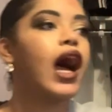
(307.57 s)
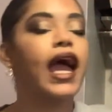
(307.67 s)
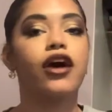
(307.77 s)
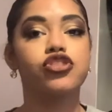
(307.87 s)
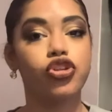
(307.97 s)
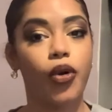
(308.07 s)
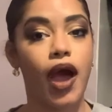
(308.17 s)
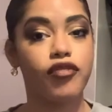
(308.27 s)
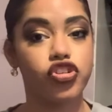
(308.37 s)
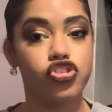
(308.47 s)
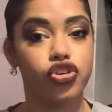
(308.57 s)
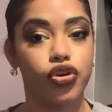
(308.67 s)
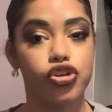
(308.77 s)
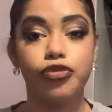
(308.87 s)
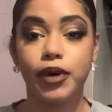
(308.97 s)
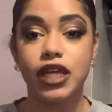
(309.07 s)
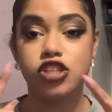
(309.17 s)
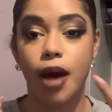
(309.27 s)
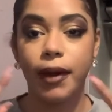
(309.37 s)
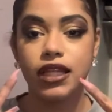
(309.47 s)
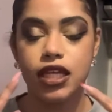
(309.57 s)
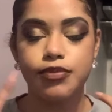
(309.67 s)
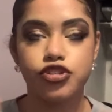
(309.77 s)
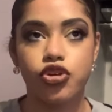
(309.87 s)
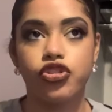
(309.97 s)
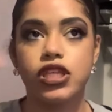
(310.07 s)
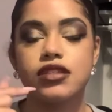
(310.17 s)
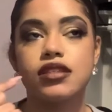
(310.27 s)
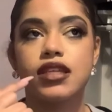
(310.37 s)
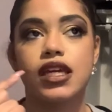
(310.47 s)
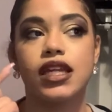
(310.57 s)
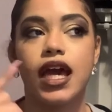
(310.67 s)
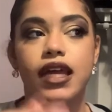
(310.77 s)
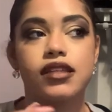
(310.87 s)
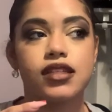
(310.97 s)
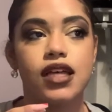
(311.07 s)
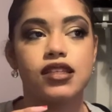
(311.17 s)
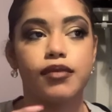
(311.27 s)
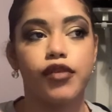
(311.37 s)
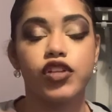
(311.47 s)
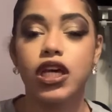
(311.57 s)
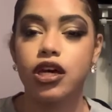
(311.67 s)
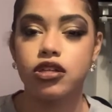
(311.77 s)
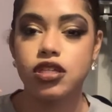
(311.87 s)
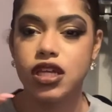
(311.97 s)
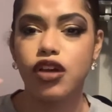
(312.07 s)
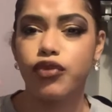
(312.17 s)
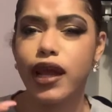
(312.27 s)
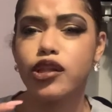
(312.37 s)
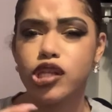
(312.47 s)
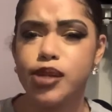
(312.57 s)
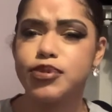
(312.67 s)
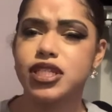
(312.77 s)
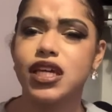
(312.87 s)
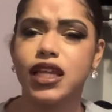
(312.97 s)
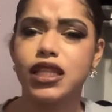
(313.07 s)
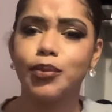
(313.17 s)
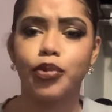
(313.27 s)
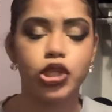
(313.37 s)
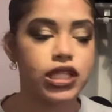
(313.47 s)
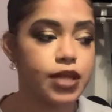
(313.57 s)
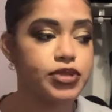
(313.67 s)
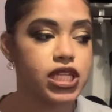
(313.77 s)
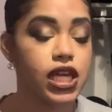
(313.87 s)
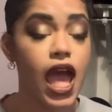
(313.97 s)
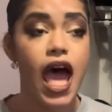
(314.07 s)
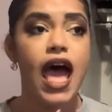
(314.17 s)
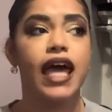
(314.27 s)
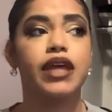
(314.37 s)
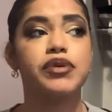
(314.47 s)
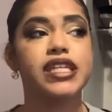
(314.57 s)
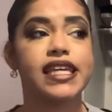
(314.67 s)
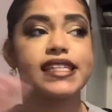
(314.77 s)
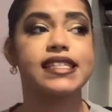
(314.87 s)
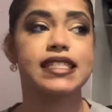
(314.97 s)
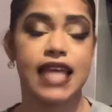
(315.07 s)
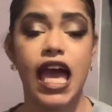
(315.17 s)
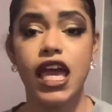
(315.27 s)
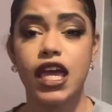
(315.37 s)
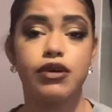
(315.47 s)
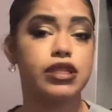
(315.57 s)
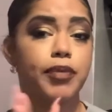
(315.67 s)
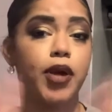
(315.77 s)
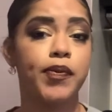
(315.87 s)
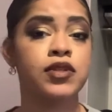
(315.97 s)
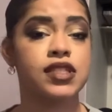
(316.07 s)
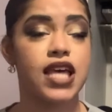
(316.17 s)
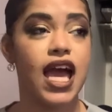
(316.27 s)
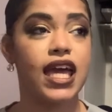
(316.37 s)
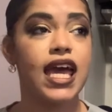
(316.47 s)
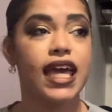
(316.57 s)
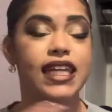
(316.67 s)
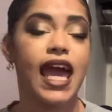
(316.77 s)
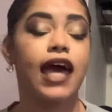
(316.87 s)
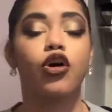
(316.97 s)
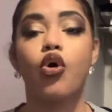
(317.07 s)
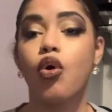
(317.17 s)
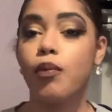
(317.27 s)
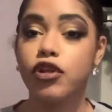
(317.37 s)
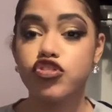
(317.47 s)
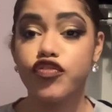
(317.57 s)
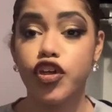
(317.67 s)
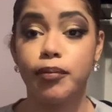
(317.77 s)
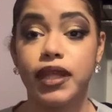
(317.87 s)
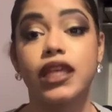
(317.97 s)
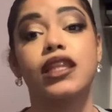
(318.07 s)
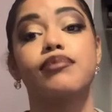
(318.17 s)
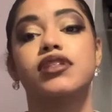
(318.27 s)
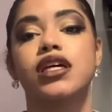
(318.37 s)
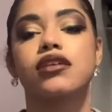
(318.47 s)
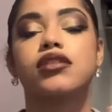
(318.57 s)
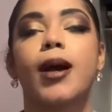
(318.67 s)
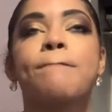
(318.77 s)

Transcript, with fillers: I also don't have it to show you, but it's on my lips. So this is like an Anastasia Beverly Hills. It's like a regular lipstick, like the bullet lipstick. And it was like a set. It was a purple set. And it had a whole bunch of their mini lipsticks.